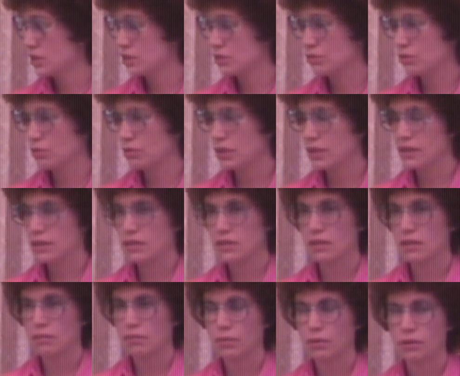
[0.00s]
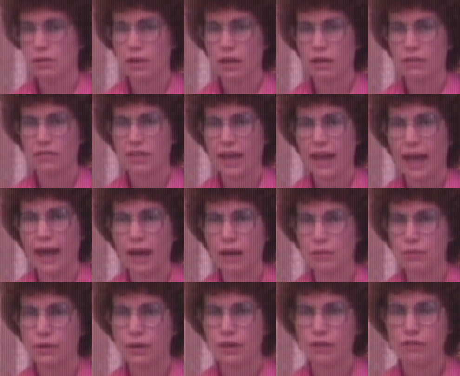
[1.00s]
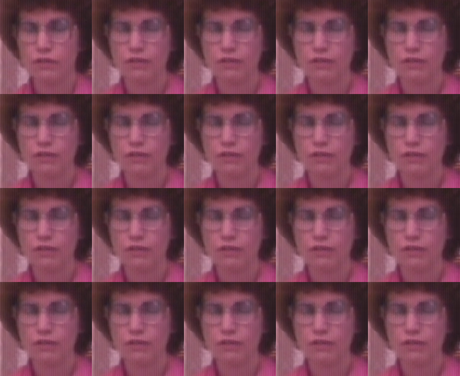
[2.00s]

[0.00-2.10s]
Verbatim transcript: is truly the symbol of the hammering